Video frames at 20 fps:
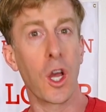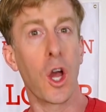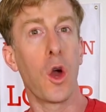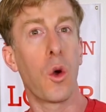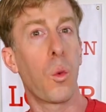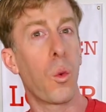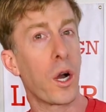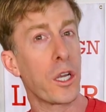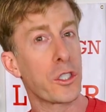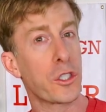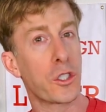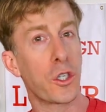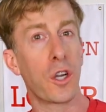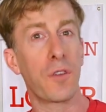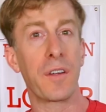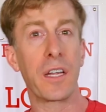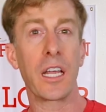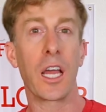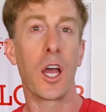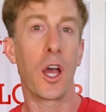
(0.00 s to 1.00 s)
one
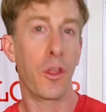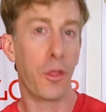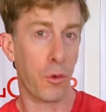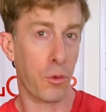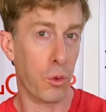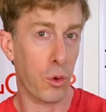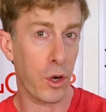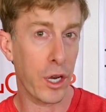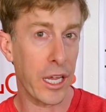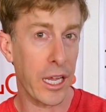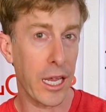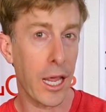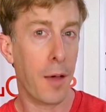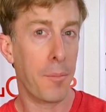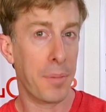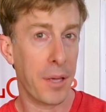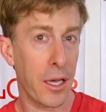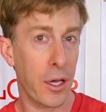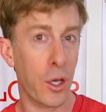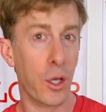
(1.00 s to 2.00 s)
serving, three
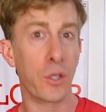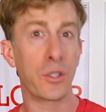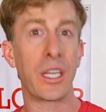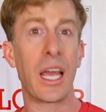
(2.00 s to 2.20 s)
pills,